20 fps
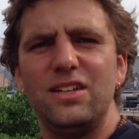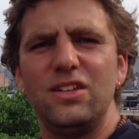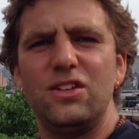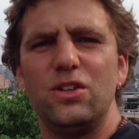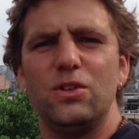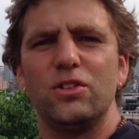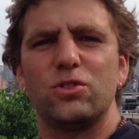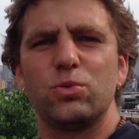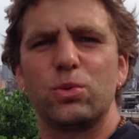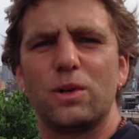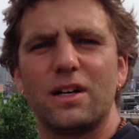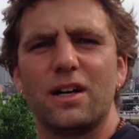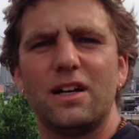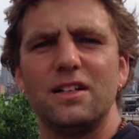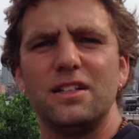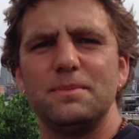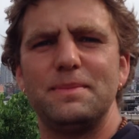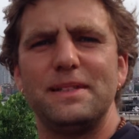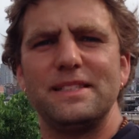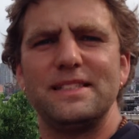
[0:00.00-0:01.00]
to do is work on
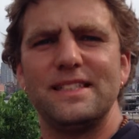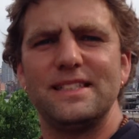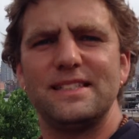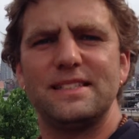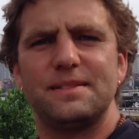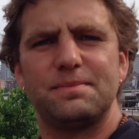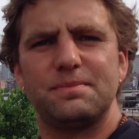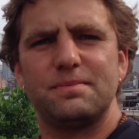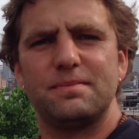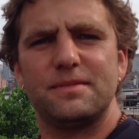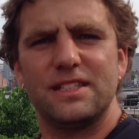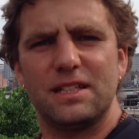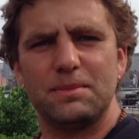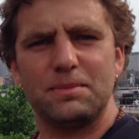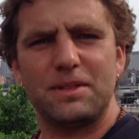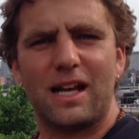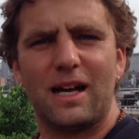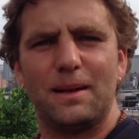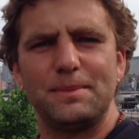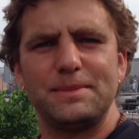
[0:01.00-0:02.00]
your business
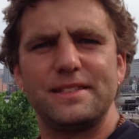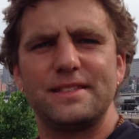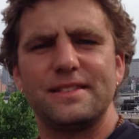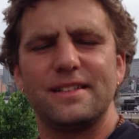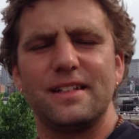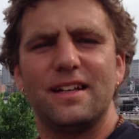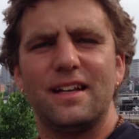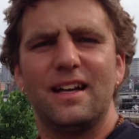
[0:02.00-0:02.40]
sometimes